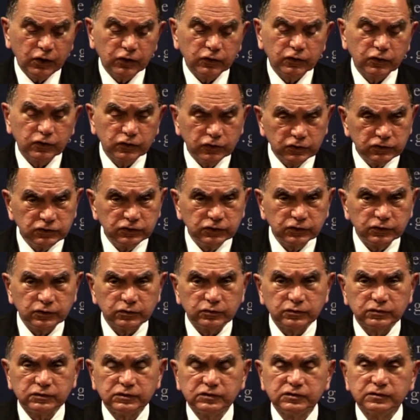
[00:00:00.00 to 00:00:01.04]
the good
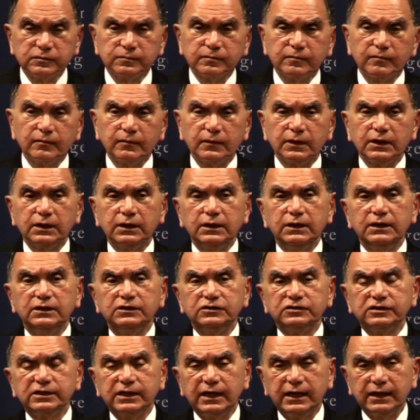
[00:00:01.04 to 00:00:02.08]
news
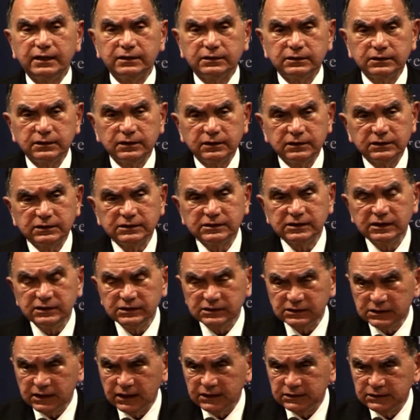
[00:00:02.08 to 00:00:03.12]
is that
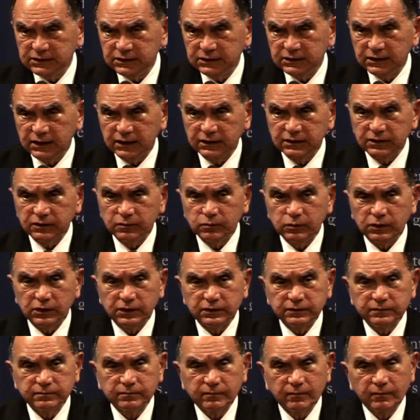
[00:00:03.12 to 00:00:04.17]
since
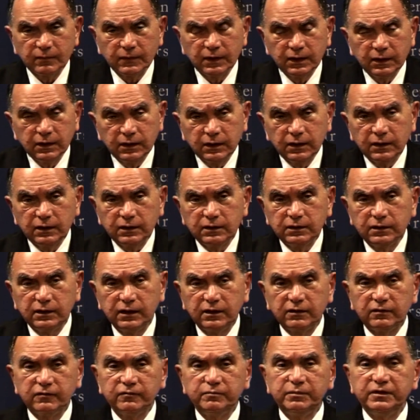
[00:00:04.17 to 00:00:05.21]
1991,
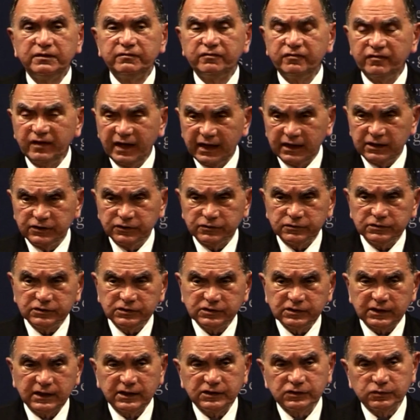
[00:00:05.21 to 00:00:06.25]
there have been
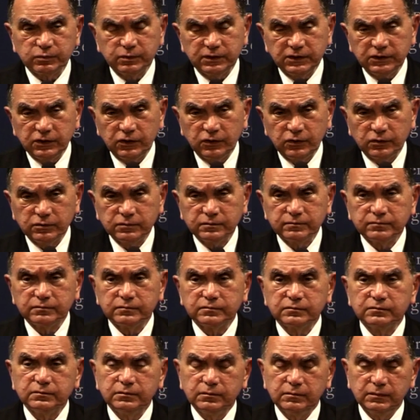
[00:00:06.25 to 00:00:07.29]
failures, as we know,
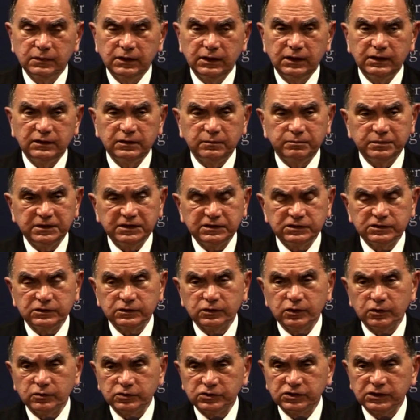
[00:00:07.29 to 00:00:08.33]
in the peace
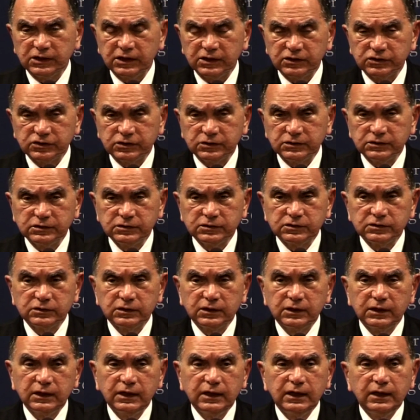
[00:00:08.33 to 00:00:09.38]
negotiations.
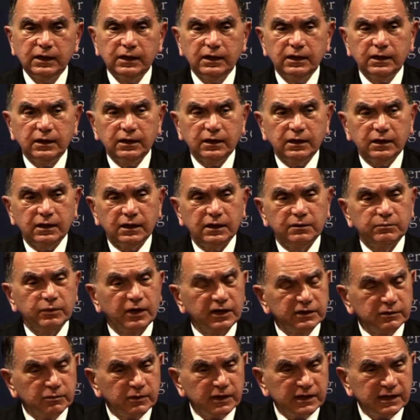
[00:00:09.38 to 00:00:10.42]
And
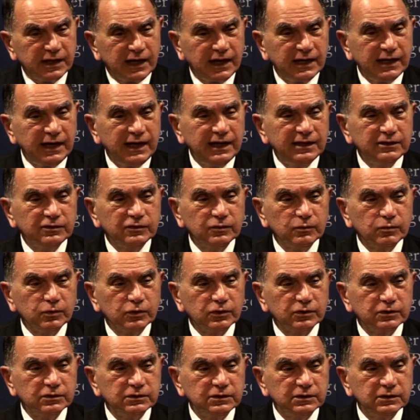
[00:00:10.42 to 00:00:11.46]
by the way, I hate the
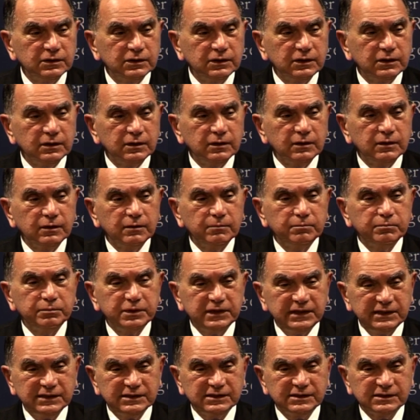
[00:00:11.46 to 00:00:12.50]
word
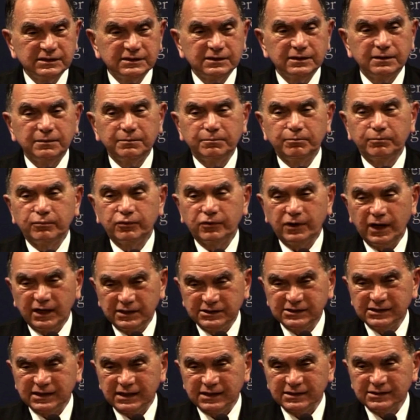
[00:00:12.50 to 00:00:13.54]
peace
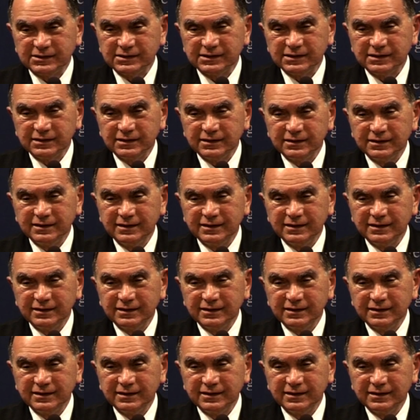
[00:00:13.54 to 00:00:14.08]
process.